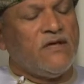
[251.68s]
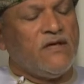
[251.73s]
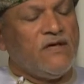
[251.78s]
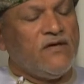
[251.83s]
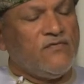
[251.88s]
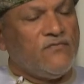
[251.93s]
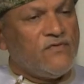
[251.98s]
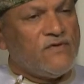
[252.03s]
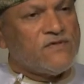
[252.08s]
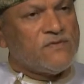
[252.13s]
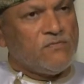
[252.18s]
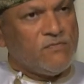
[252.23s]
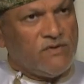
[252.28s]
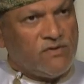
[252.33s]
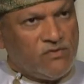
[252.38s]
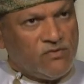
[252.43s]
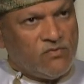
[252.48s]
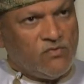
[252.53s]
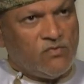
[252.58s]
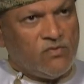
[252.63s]

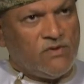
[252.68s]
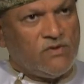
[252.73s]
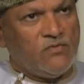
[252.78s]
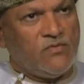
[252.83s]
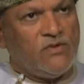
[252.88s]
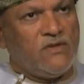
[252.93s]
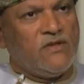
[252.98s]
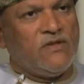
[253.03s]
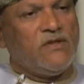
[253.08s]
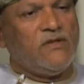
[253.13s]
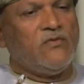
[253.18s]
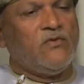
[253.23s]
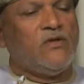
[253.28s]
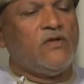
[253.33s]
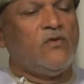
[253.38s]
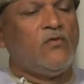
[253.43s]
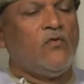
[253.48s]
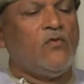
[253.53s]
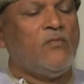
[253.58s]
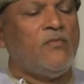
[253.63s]
investment with, with,
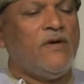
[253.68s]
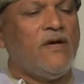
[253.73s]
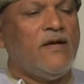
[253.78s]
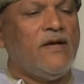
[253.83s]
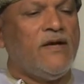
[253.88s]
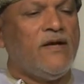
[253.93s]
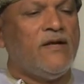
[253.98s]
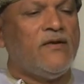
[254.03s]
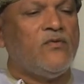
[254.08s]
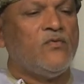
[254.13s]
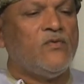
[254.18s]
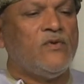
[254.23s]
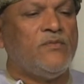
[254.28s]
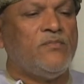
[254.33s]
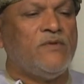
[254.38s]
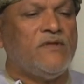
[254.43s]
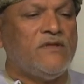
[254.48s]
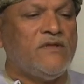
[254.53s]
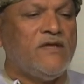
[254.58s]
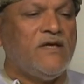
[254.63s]
within Oman, and
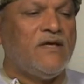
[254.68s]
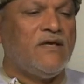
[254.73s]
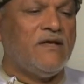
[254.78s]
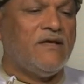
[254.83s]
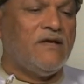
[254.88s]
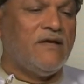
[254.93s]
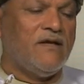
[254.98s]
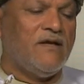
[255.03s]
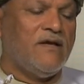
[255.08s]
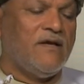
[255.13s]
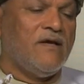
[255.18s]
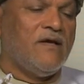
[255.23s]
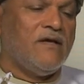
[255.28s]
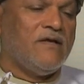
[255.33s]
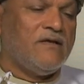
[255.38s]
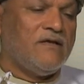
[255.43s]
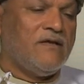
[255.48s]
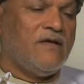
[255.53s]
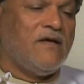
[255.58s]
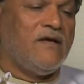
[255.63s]
we've been taking
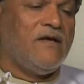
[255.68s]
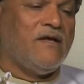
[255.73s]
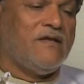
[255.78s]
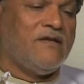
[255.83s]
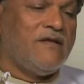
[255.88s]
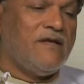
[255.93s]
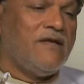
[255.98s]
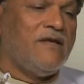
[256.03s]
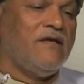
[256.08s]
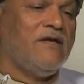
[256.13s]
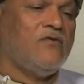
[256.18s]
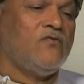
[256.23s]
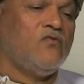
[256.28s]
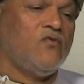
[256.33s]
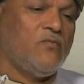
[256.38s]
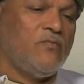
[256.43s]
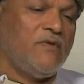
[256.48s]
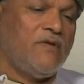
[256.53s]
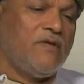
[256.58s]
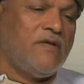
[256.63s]
taking the
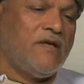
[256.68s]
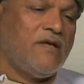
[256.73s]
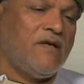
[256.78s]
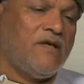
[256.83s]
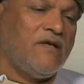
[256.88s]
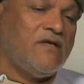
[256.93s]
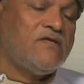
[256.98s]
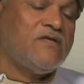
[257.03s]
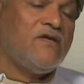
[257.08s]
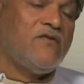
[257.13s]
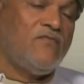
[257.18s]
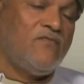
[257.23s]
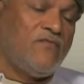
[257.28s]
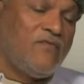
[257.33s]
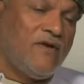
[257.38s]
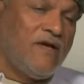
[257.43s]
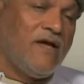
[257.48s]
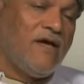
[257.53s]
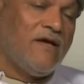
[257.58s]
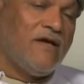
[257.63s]
lead to be the nation
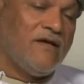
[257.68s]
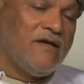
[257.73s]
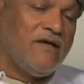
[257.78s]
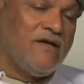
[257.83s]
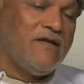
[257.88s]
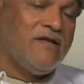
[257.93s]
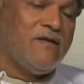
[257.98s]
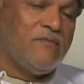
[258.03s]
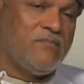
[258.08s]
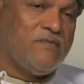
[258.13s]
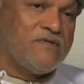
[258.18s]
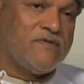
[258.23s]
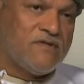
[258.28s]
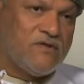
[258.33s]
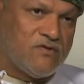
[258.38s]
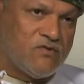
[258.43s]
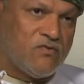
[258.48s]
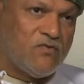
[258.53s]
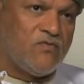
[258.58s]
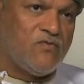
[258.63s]
flag in the
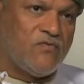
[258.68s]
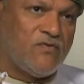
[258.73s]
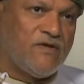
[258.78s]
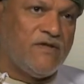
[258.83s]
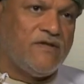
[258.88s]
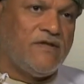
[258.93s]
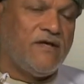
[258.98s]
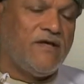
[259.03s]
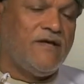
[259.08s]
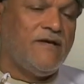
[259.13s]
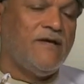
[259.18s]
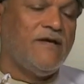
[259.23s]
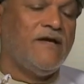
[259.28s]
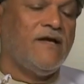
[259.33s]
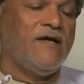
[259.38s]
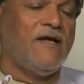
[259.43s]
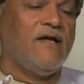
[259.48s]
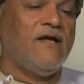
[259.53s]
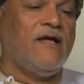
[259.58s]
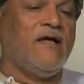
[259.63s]
business of retail.
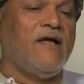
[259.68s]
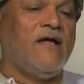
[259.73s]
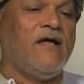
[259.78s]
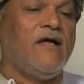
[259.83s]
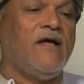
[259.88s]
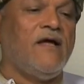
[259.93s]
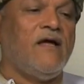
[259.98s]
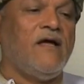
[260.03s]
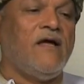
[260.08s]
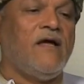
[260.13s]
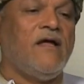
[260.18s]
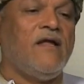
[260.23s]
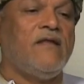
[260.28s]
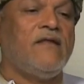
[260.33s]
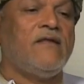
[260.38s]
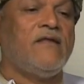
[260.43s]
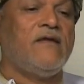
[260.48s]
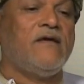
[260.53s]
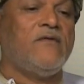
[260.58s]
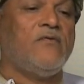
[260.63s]
Uh,
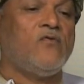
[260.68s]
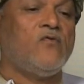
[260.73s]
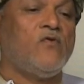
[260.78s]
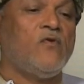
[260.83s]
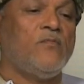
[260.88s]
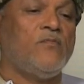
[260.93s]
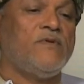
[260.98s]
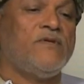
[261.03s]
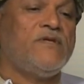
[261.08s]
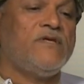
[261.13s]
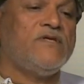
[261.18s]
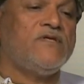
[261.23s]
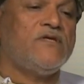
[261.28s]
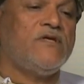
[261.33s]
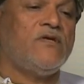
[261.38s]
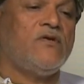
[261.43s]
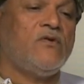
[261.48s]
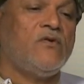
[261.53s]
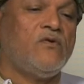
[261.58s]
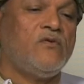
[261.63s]
and the
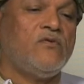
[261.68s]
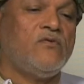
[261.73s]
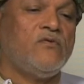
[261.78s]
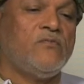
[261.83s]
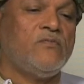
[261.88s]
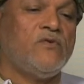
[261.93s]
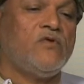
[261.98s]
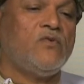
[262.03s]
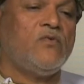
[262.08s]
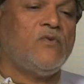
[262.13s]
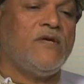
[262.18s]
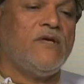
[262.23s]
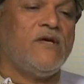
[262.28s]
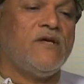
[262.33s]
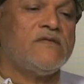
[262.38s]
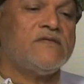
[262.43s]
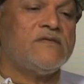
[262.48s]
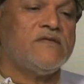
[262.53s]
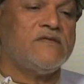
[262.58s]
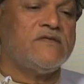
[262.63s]
competition between
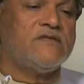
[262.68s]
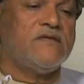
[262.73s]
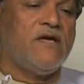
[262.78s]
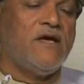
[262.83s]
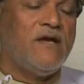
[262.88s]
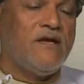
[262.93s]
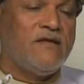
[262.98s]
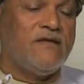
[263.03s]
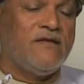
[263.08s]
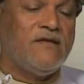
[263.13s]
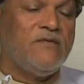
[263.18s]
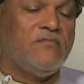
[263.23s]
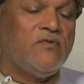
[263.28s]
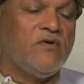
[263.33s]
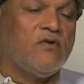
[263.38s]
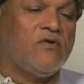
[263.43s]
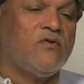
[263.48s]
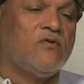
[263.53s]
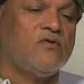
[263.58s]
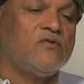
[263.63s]
us is healthy
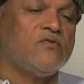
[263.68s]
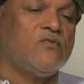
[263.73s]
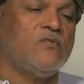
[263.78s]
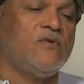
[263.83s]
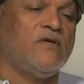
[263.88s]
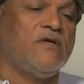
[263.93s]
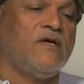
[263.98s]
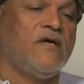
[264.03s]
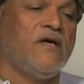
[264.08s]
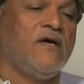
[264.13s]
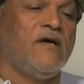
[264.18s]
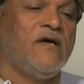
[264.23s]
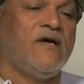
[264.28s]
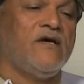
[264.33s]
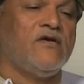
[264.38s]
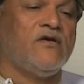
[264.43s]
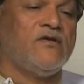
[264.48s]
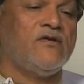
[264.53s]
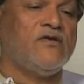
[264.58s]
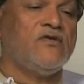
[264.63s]
because we
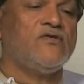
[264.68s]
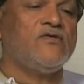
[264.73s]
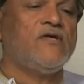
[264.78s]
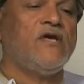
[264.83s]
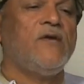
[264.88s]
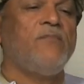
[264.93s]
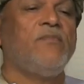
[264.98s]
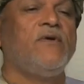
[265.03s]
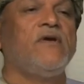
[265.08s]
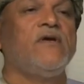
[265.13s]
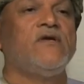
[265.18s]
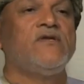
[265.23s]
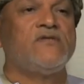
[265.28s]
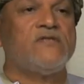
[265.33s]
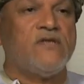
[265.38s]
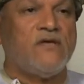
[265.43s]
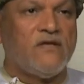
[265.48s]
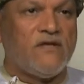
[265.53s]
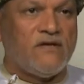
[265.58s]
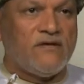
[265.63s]
reshaping
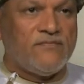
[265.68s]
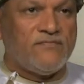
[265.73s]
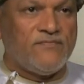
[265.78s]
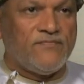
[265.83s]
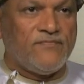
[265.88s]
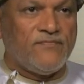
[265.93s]
each other